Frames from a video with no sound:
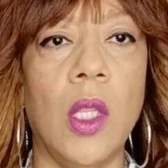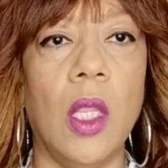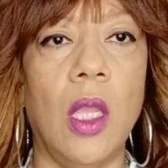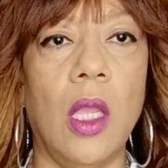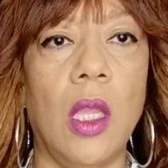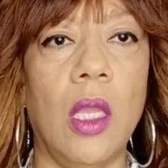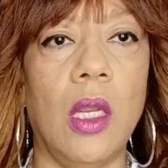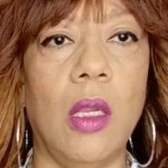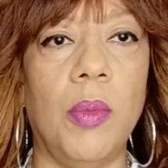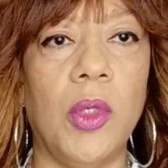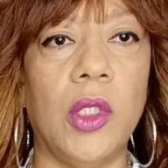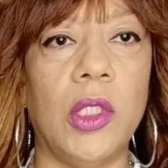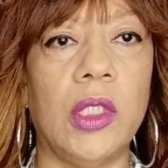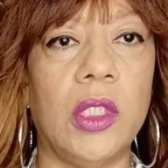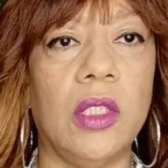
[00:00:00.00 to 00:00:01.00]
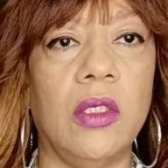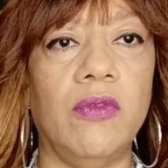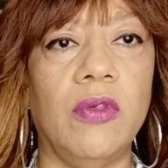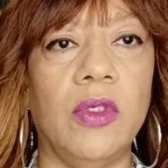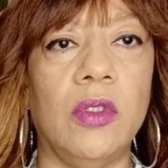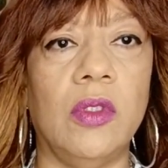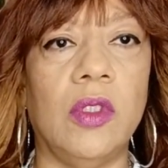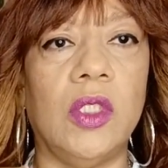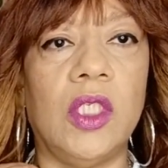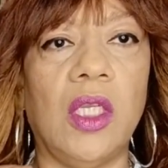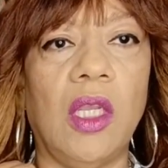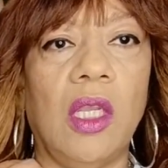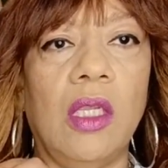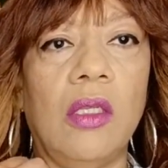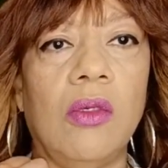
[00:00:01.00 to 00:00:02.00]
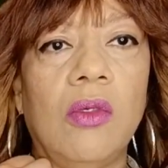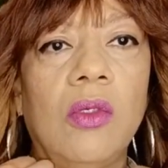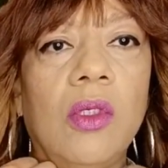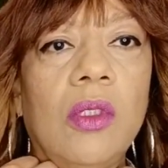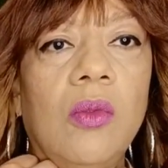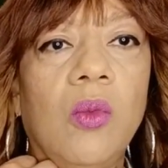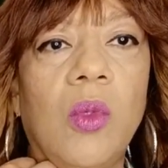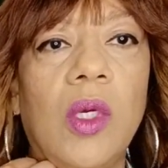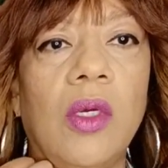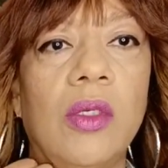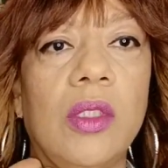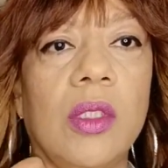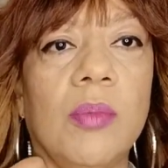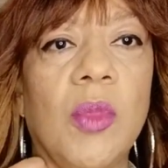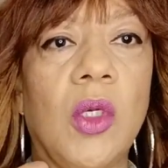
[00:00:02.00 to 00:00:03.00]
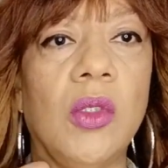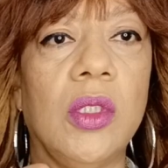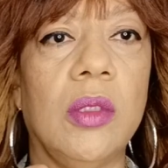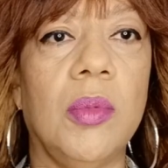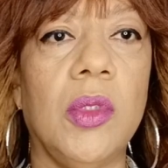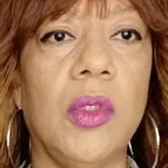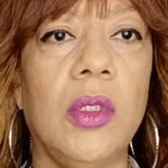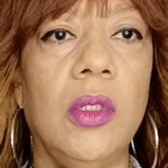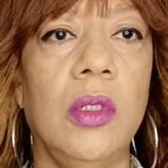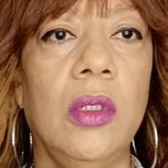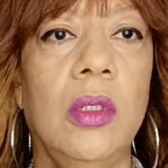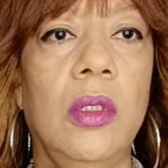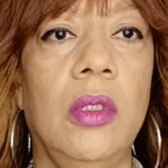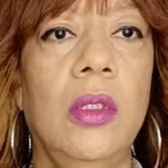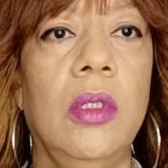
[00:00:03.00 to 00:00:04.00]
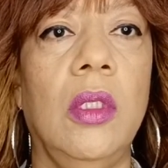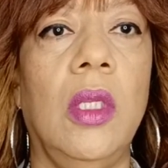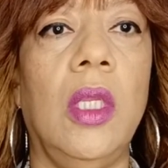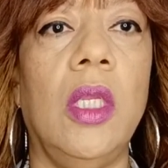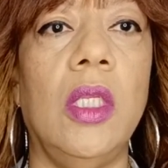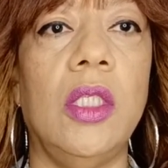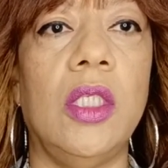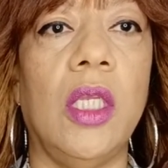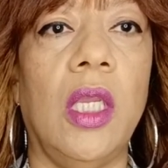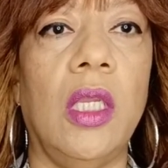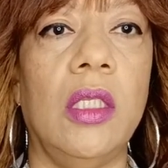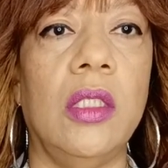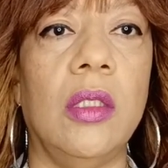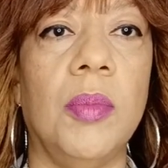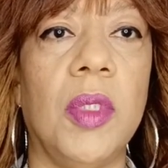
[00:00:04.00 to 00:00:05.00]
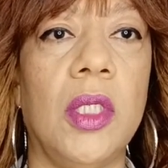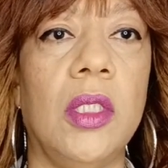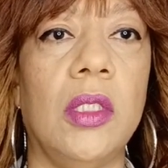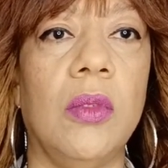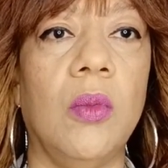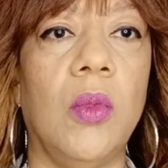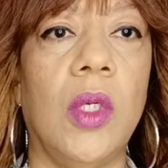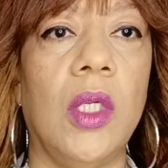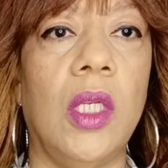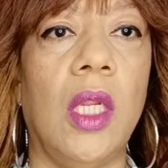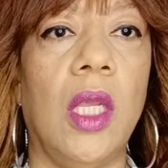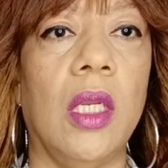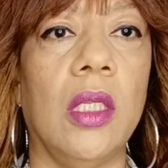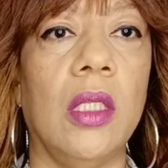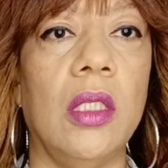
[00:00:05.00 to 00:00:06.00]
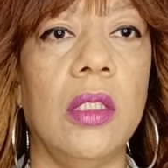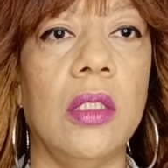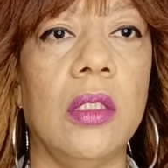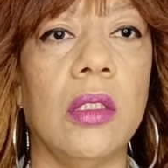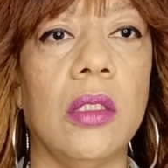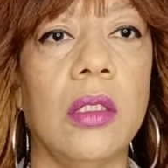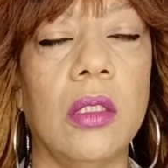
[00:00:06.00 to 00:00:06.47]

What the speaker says: And I put a silver chain on. Well, it's multiple chains, but it's one necklace.